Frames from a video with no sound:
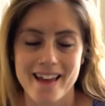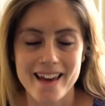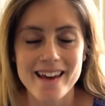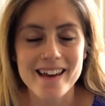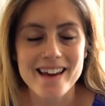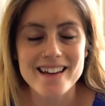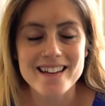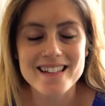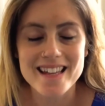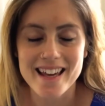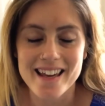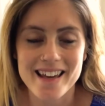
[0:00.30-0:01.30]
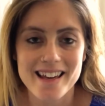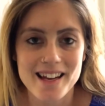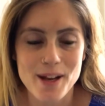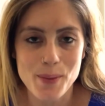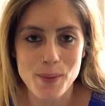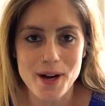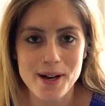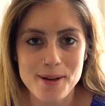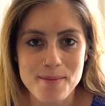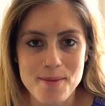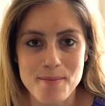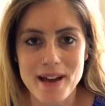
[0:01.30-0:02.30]
Hey guys, and
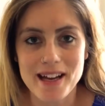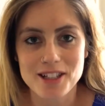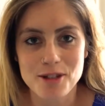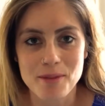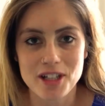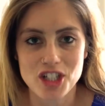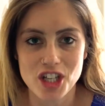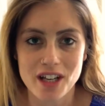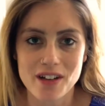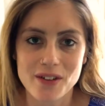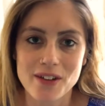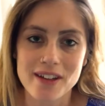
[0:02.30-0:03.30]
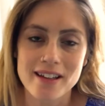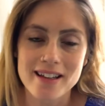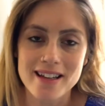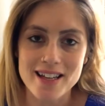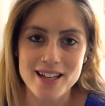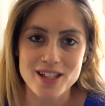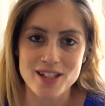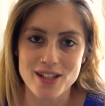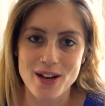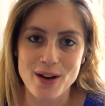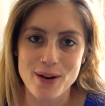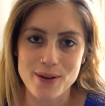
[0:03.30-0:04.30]
welcome back to my channel.
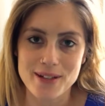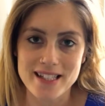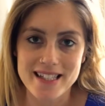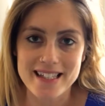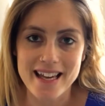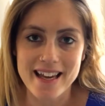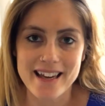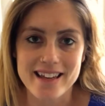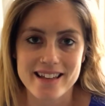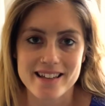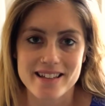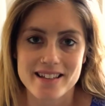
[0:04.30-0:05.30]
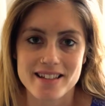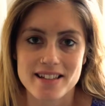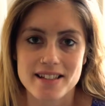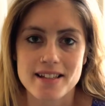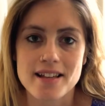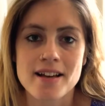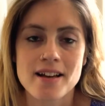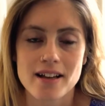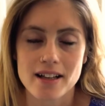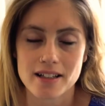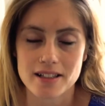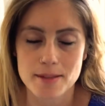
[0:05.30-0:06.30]
So today is
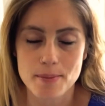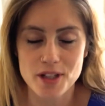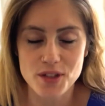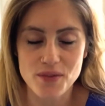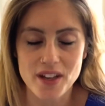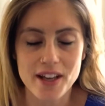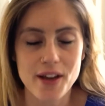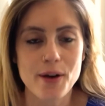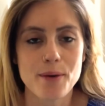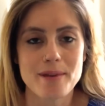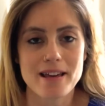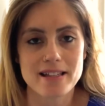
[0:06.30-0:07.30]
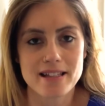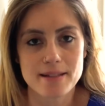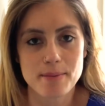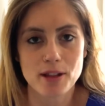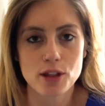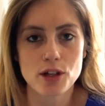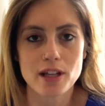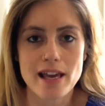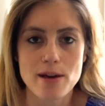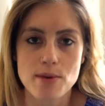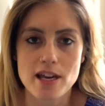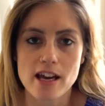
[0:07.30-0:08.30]
a special video because it's my
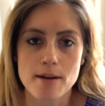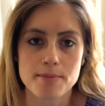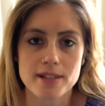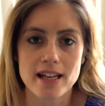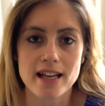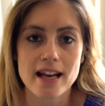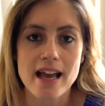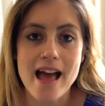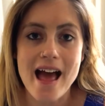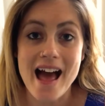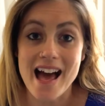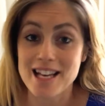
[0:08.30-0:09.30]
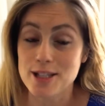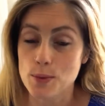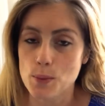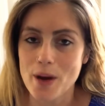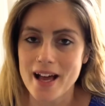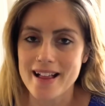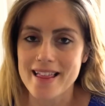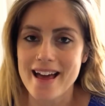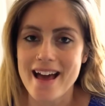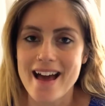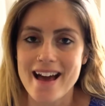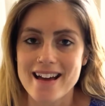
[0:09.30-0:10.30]
38-week update, as well
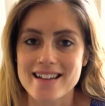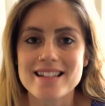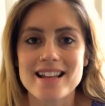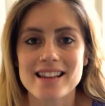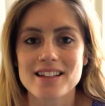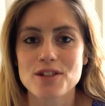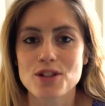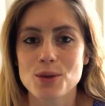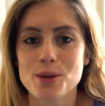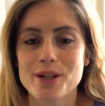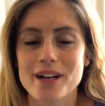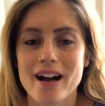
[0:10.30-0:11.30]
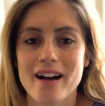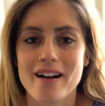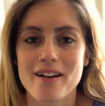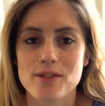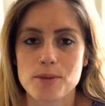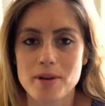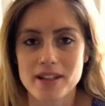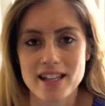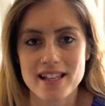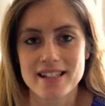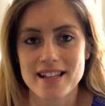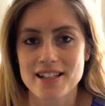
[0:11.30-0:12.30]
as a little tour of the
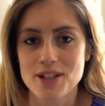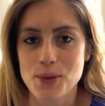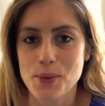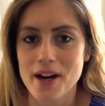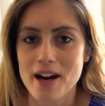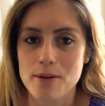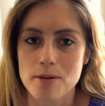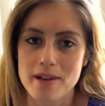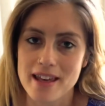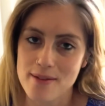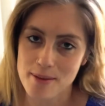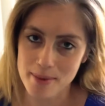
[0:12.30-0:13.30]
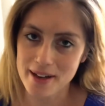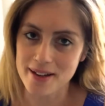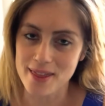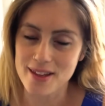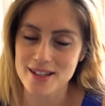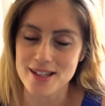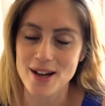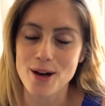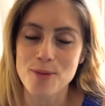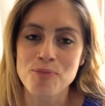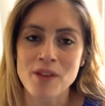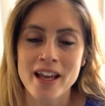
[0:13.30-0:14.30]
birthing center where I will be giving birth.
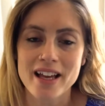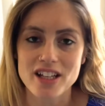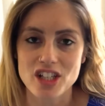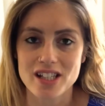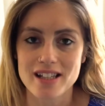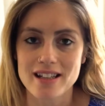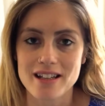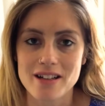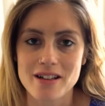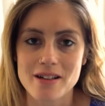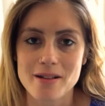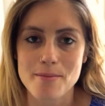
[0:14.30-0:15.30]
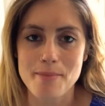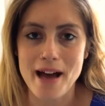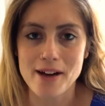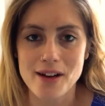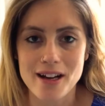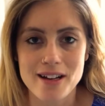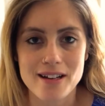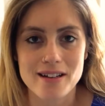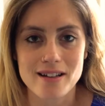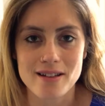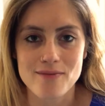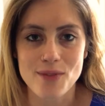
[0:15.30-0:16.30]
So just a little background
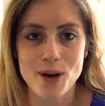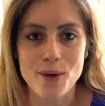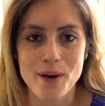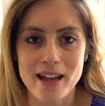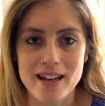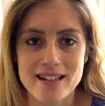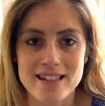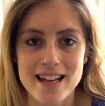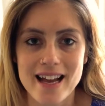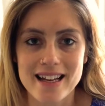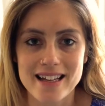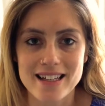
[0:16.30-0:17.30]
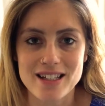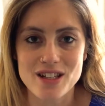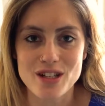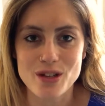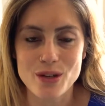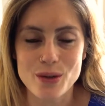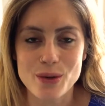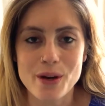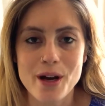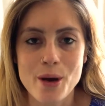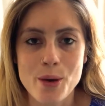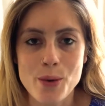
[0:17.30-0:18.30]
info and insight into
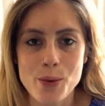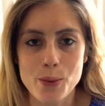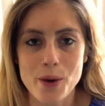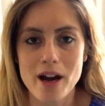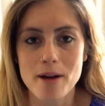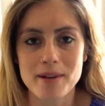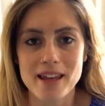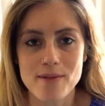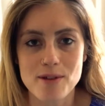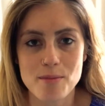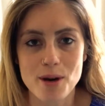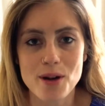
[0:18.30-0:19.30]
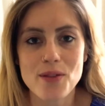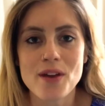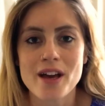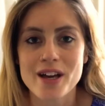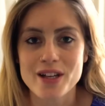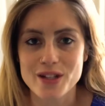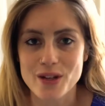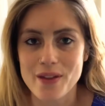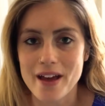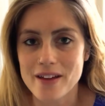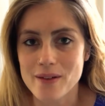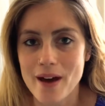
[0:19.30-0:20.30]
where I'll be giving birth so
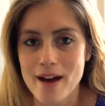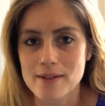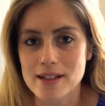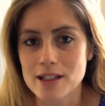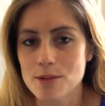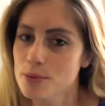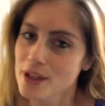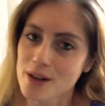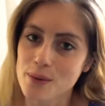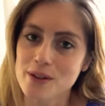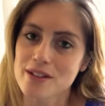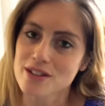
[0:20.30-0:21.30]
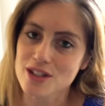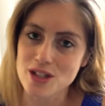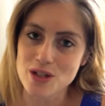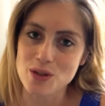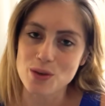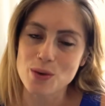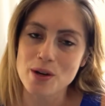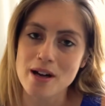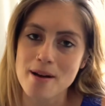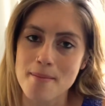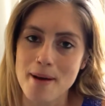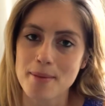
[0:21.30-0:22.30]
that you have a little prequel to
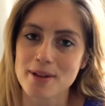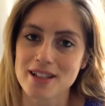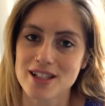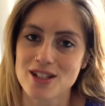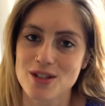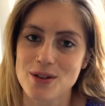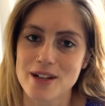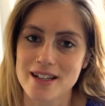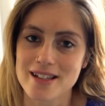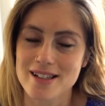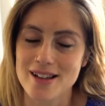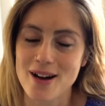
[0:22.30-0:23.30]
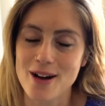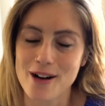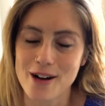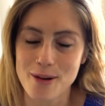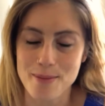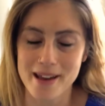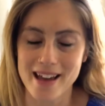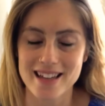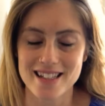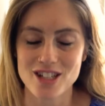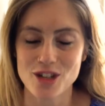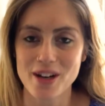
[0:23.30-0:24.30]
my birthing story. So hope you
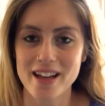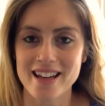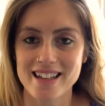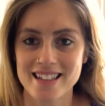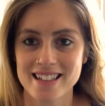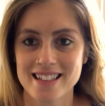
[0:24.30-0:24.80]
guys enjoy it.